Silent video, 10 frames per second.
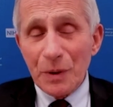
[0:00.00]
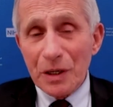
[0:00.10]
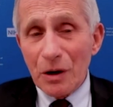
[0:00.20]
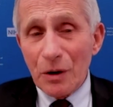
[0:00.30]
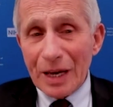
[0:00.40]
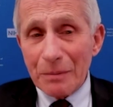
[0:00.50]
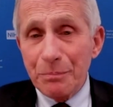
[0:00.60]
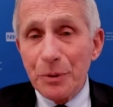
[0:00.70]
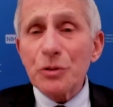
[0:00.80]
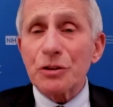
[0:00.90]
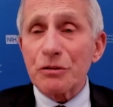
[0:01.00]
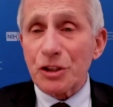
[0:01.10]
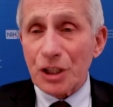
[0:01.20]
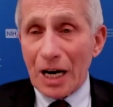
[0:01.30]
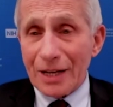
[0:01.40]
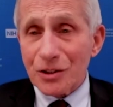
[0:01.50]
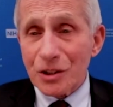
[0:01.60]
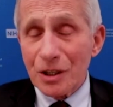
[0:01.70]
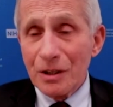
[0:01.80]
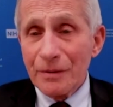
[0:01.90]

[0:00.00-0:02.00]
we know that booster shots,